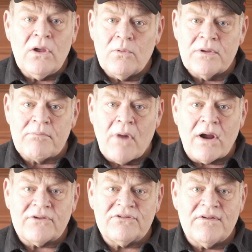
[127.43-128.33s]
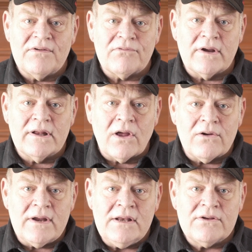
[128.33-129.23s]
With Mark 7
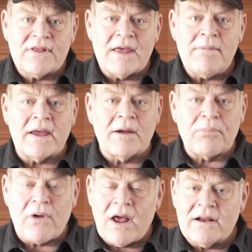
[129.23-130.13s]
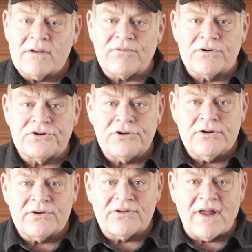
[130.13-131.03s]
Reloading, do they make a product for
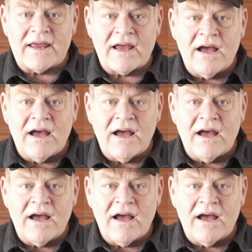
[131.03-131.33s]
shooters like